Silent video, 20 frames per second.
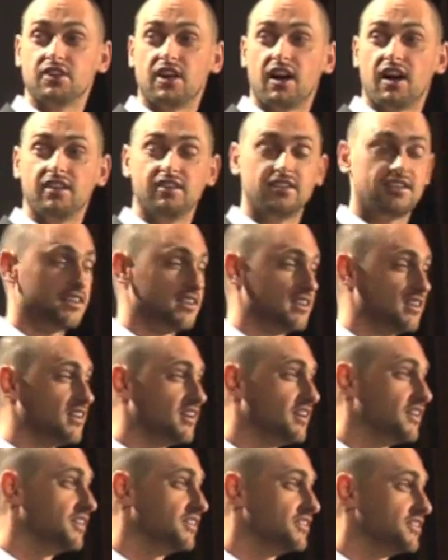not,
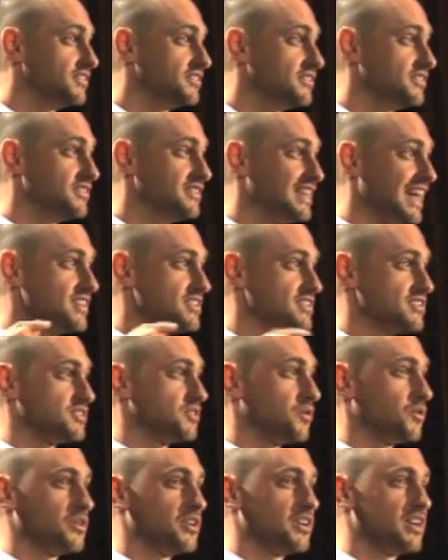that
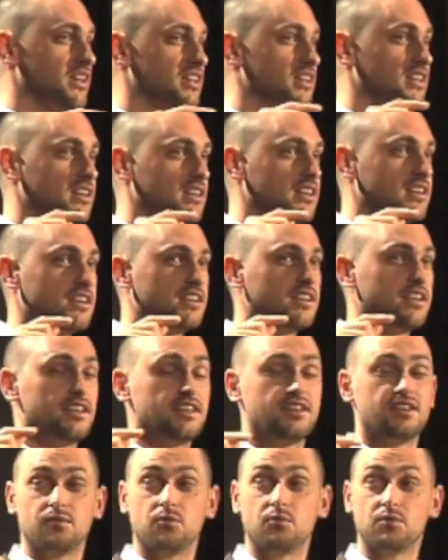story
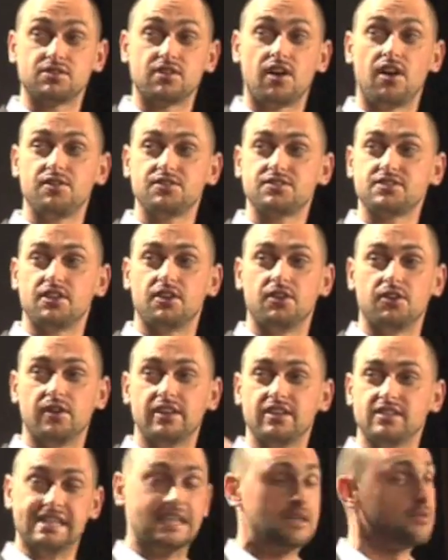
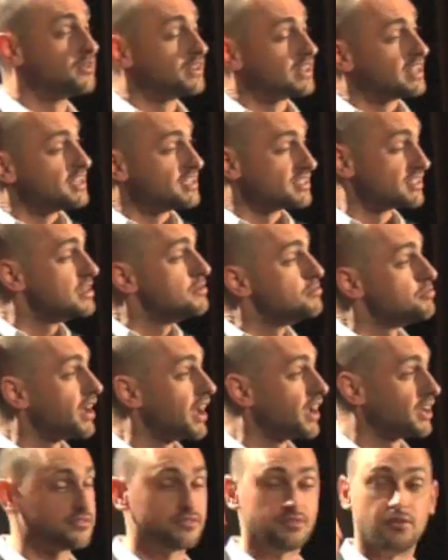is equally as
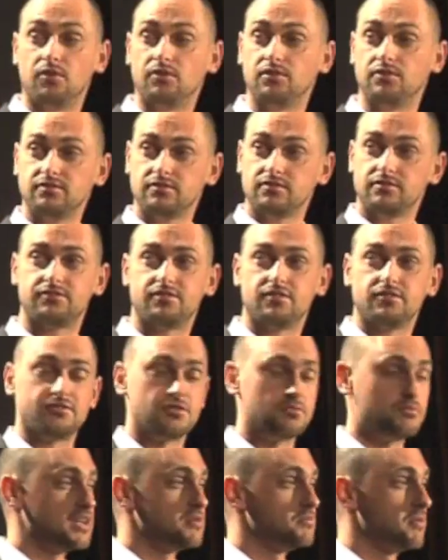impactful
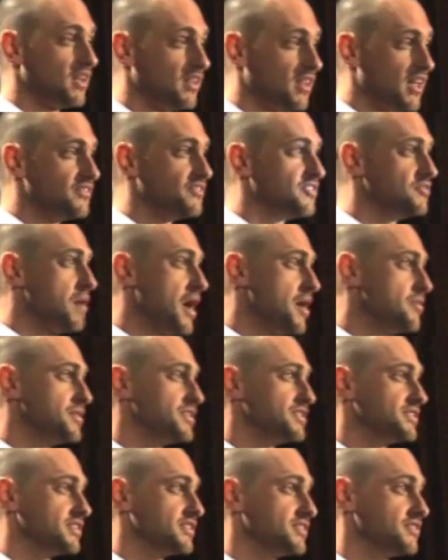for me, my life, and my
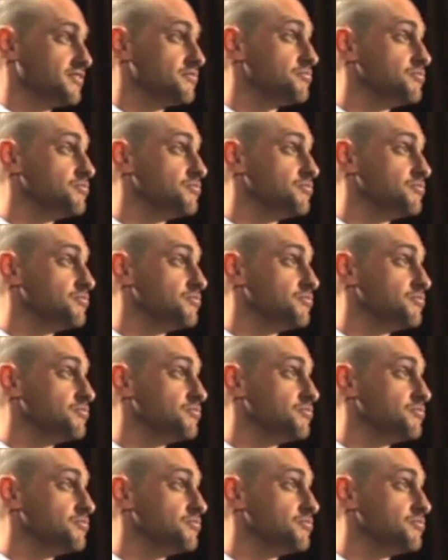business